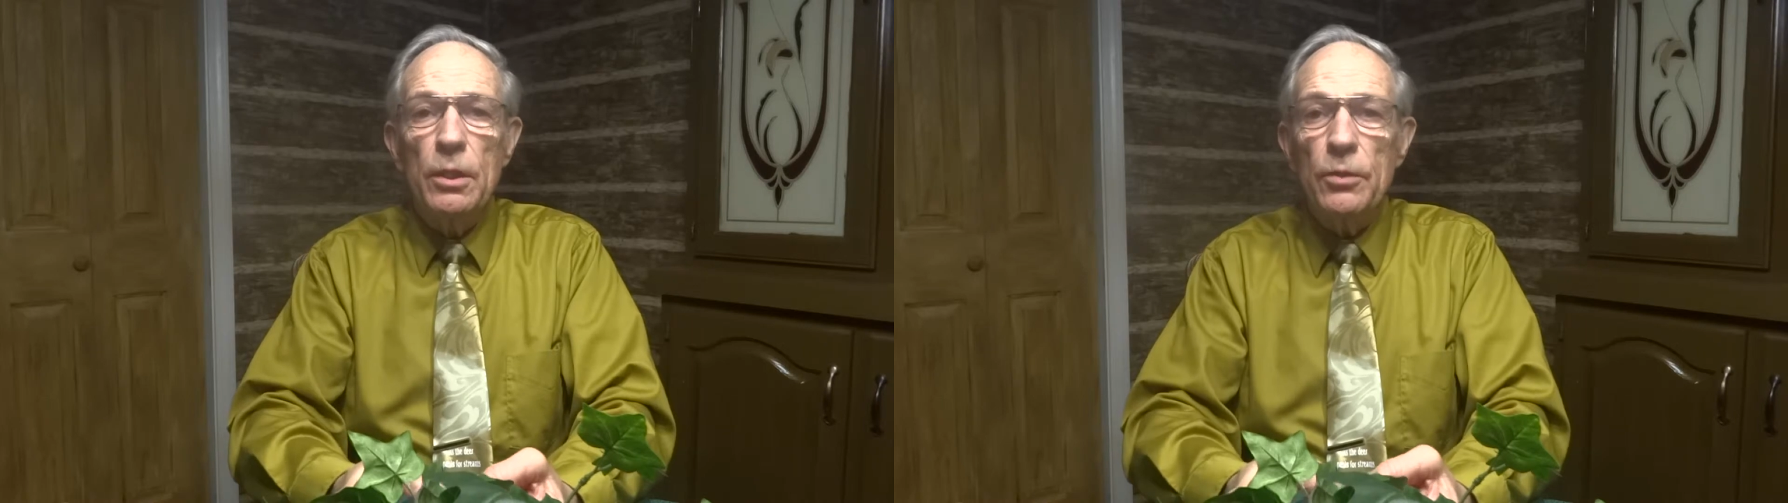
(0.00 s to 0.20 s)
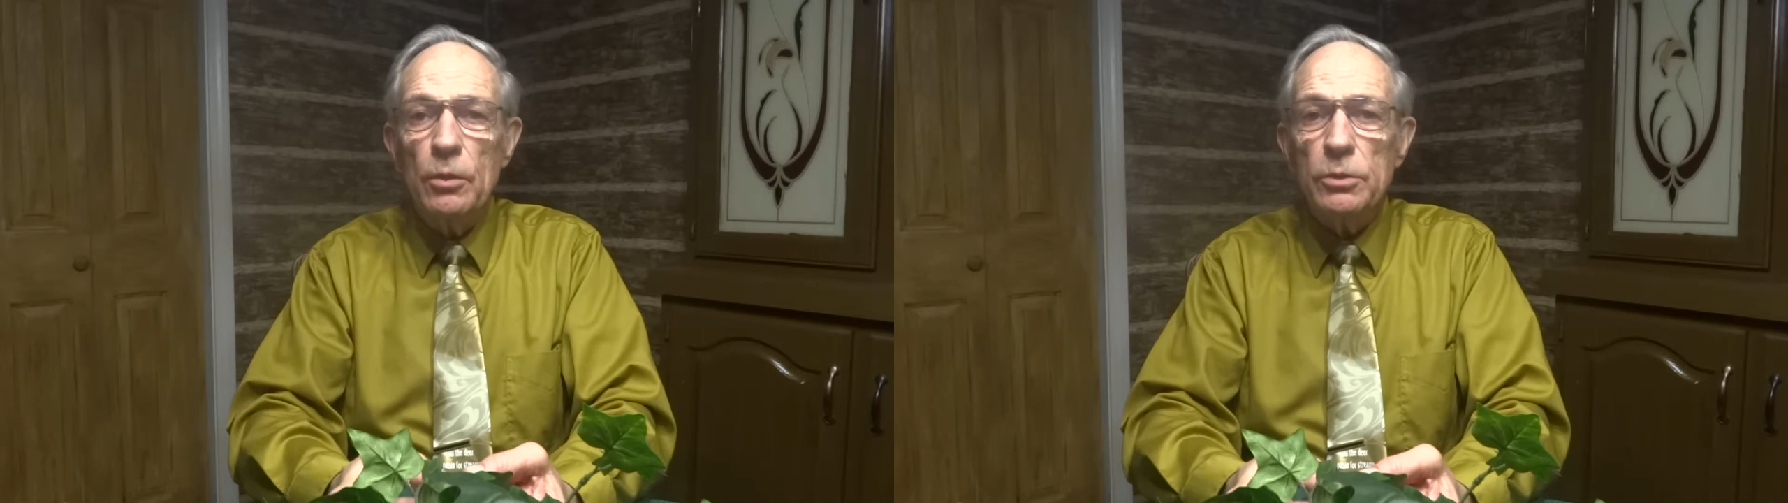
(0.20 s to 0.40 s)

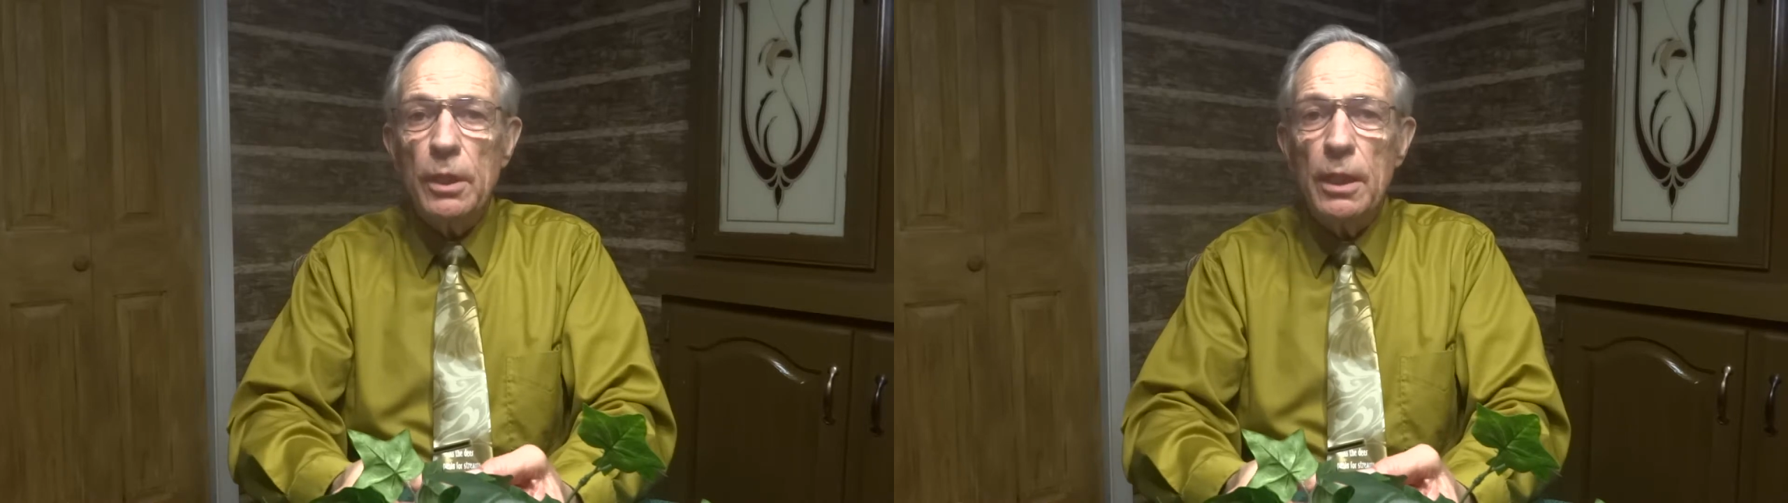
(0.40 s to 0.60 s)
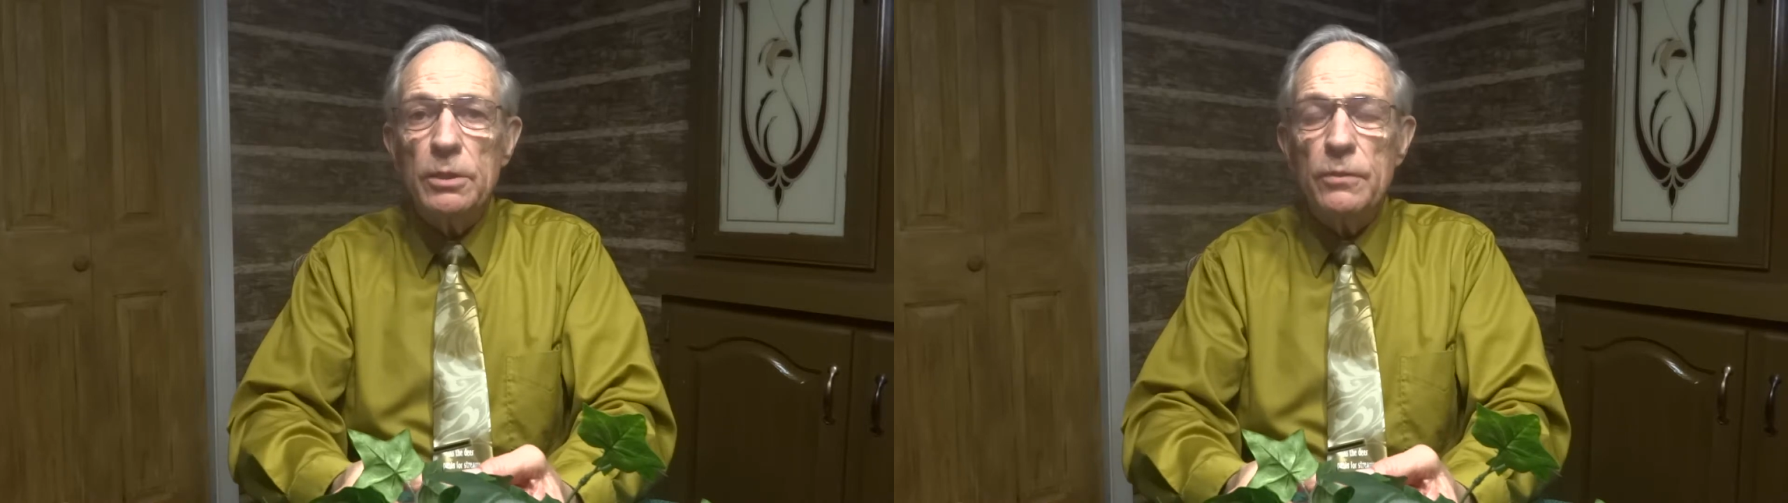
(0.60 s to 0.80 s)
Those
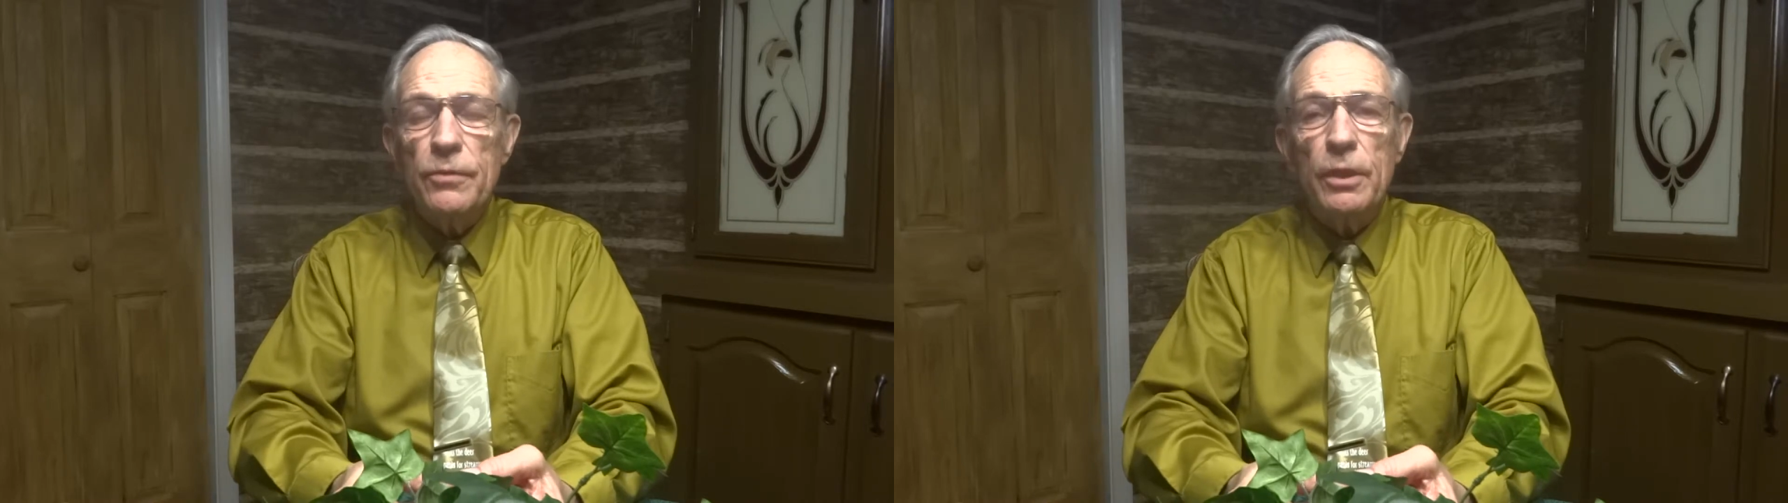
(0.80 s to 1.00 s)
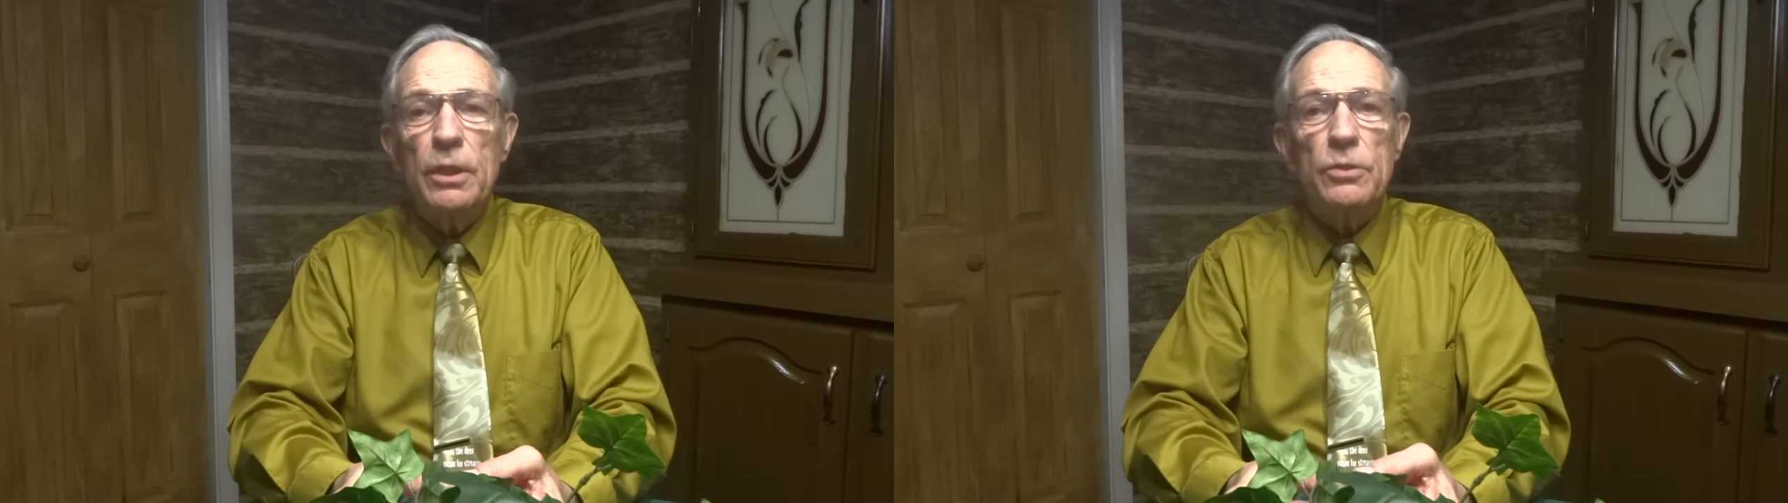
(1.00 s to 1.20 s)
kinds of
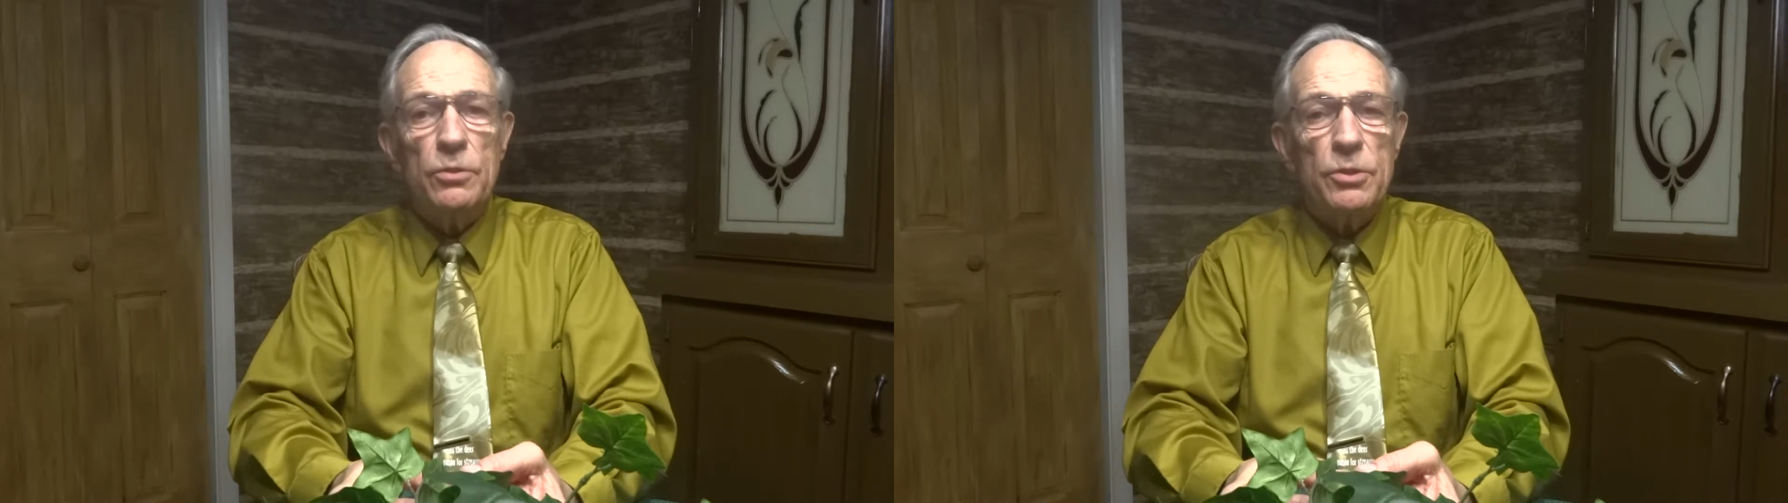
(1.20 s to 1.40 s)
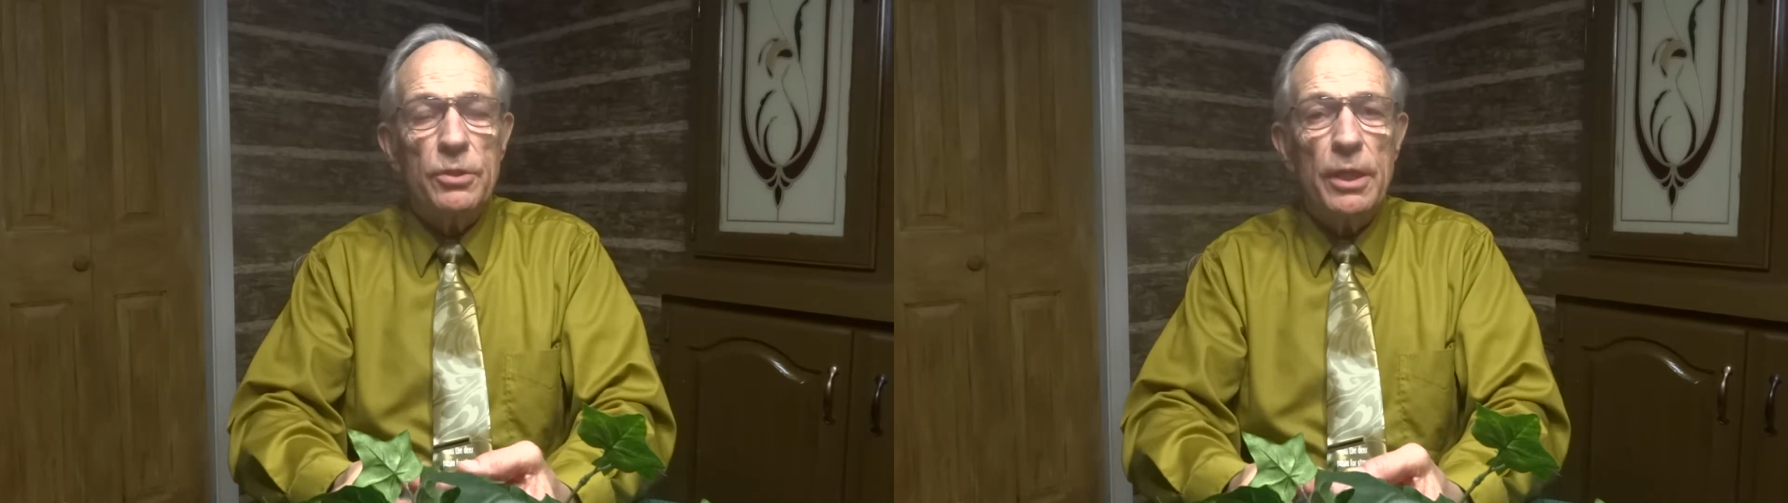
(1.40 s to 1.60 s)
things
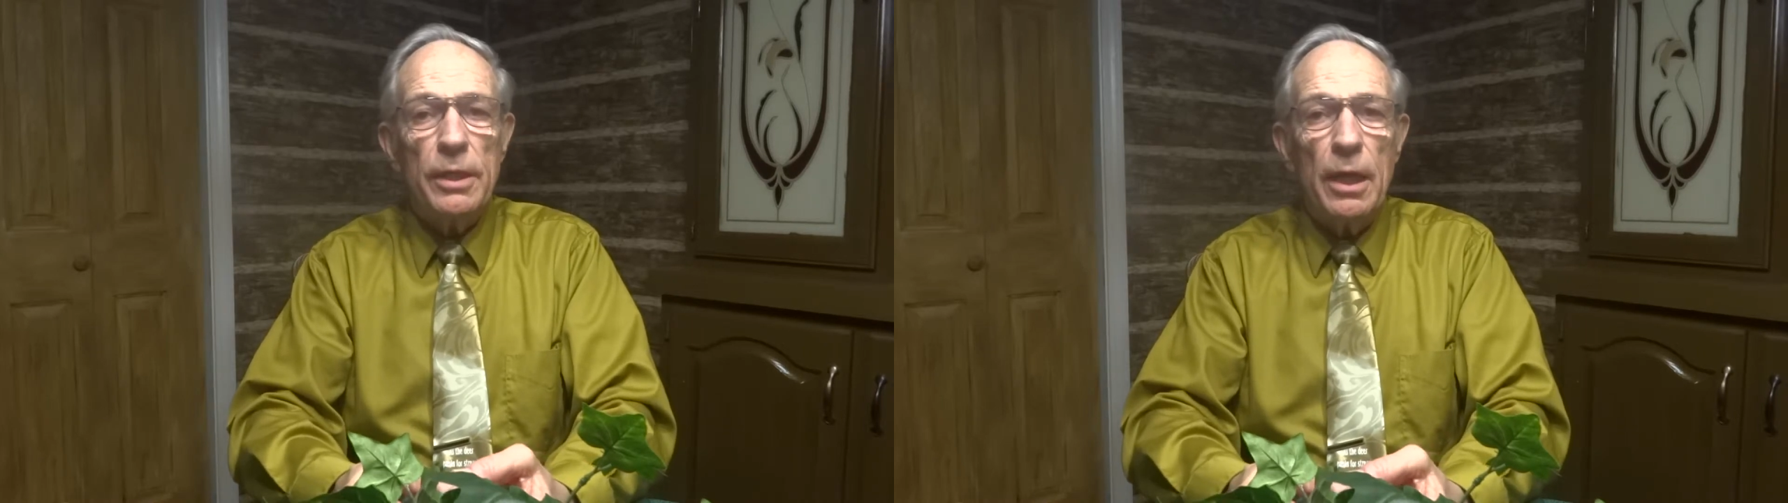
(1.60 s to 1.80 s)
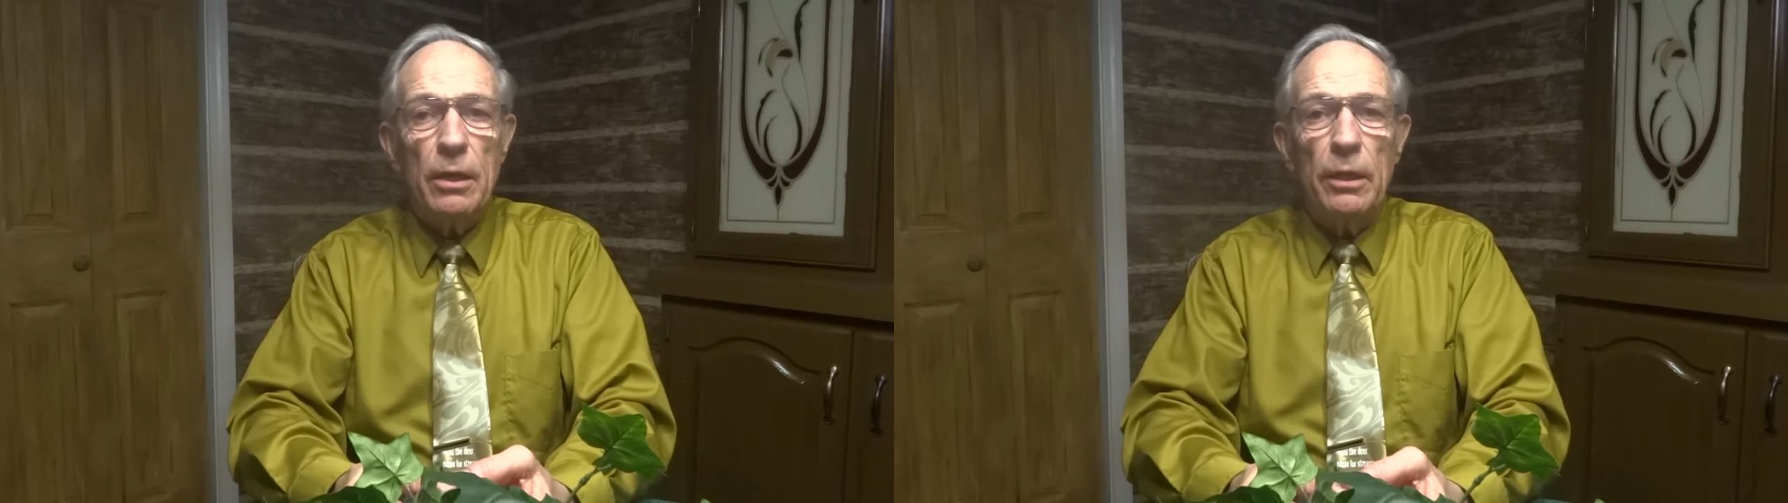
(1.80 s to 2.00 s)
are set
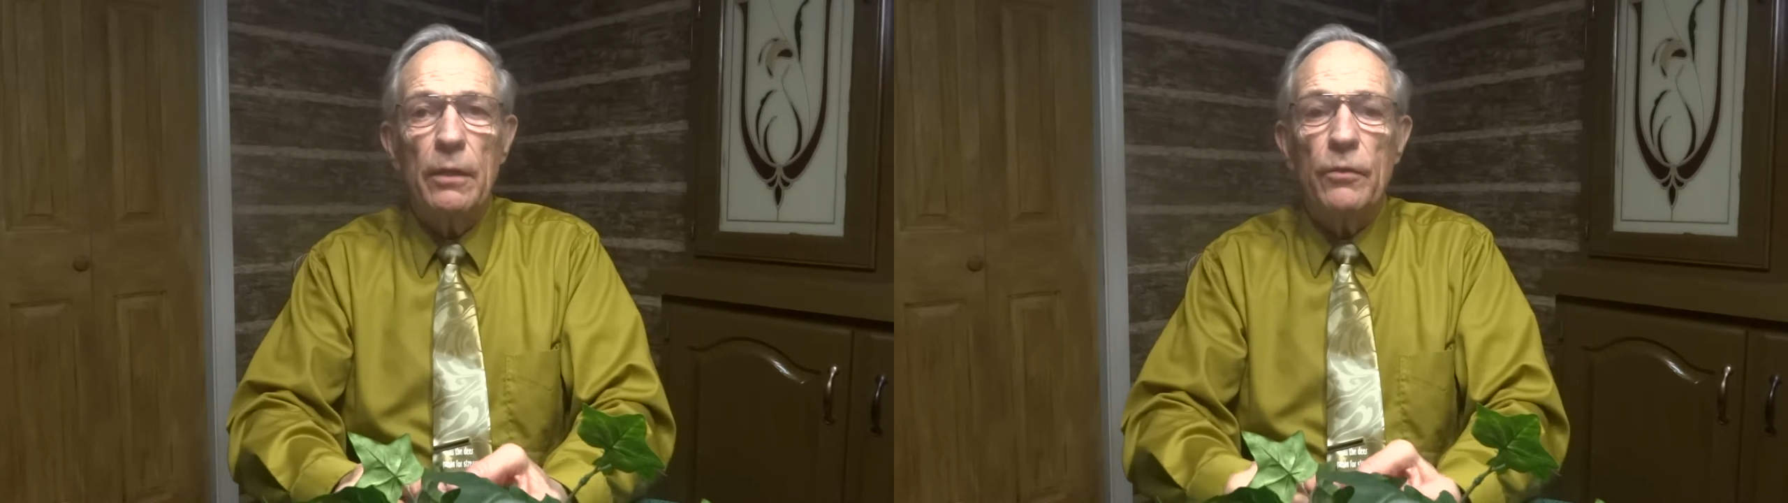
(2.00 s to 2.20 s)
out.